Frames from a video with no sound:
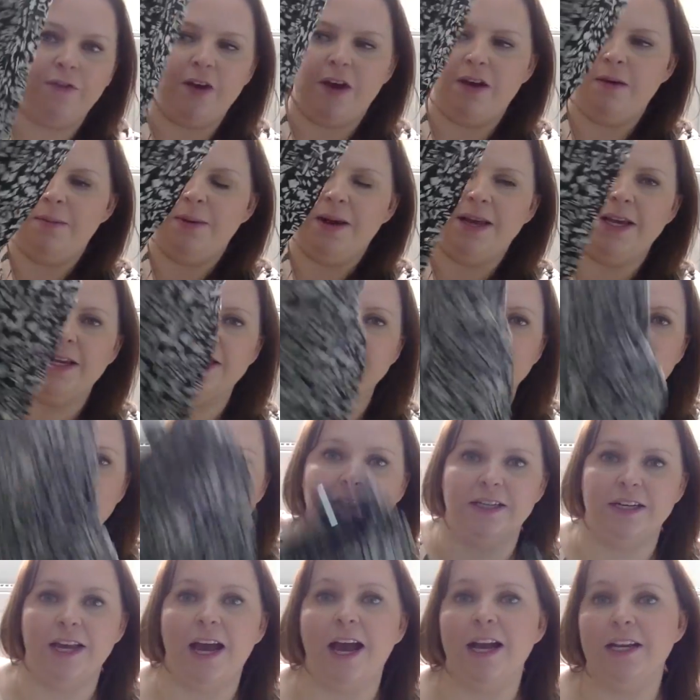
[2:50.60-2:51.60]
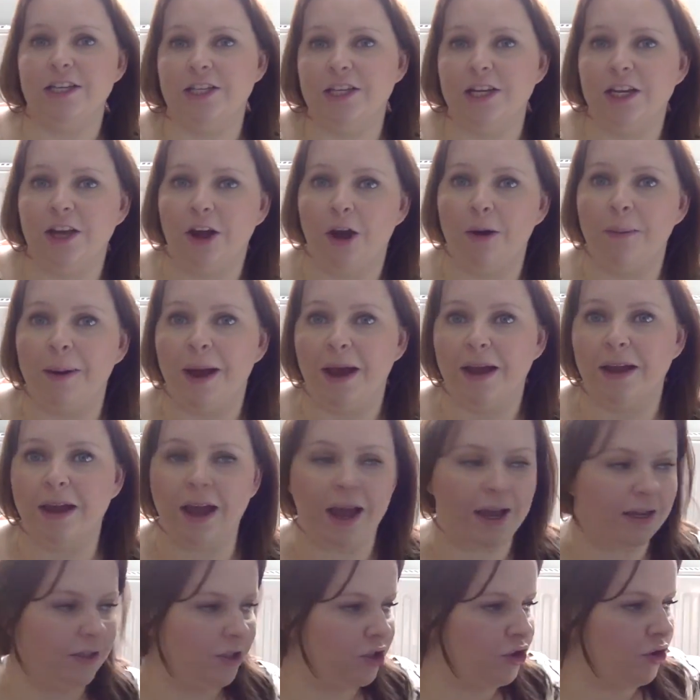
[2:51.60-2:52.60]
very pleased that I did actually go back
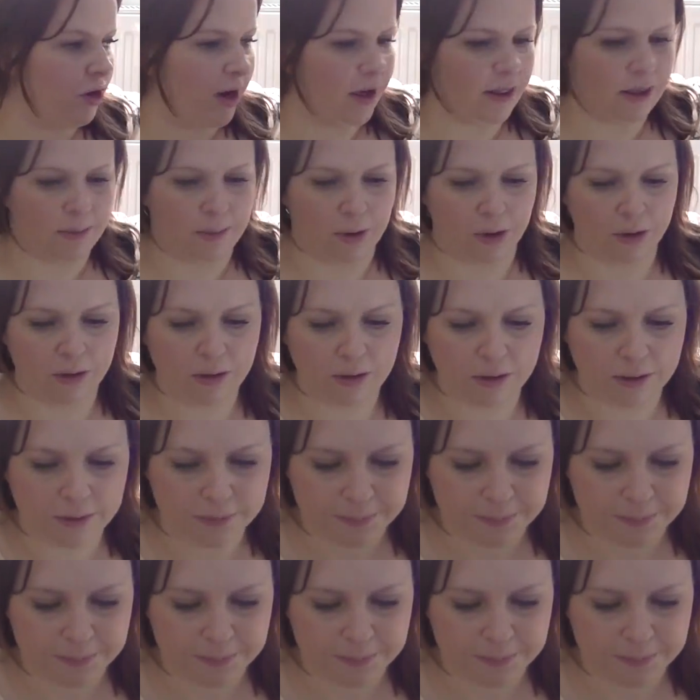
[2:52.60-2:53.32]
and try them on.